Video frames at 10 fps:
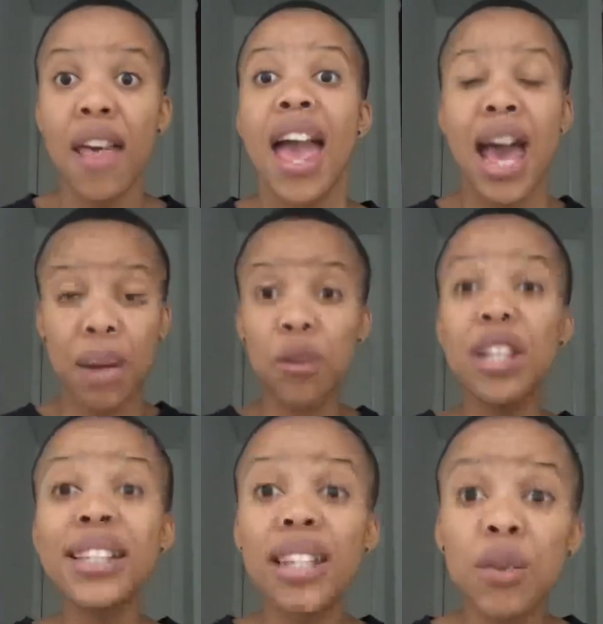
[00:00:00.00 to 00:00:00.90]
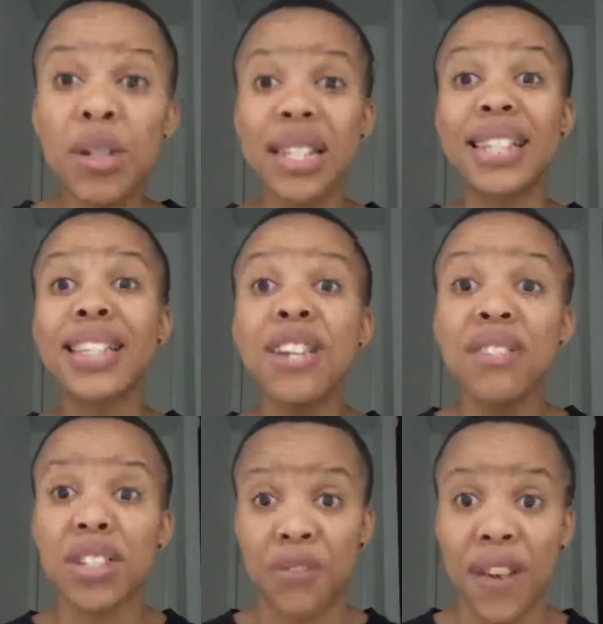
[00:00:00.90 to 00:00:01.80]
And I'm going to tell it with a
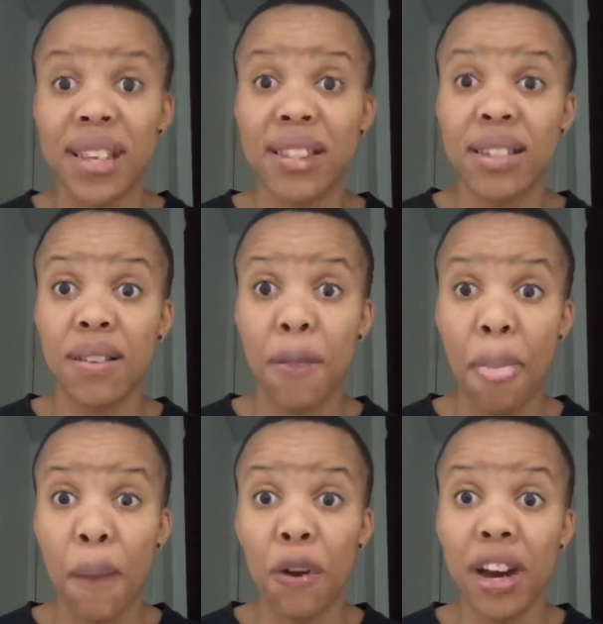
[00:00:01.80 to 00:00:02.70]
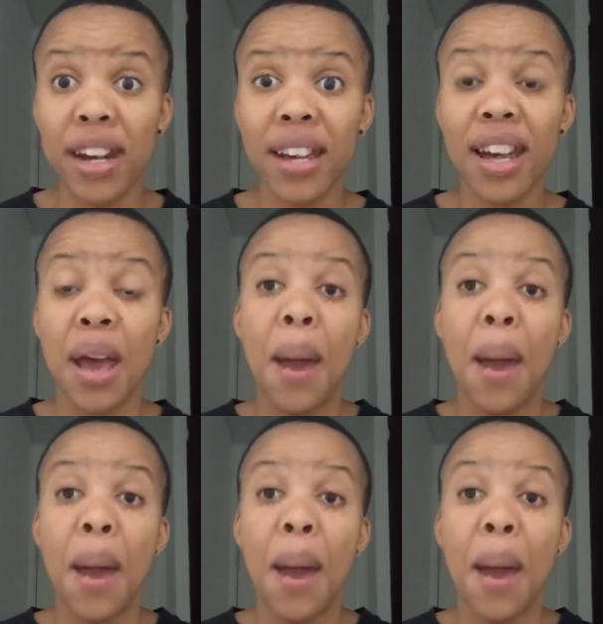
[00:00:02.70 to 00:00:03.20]
serious face, all right?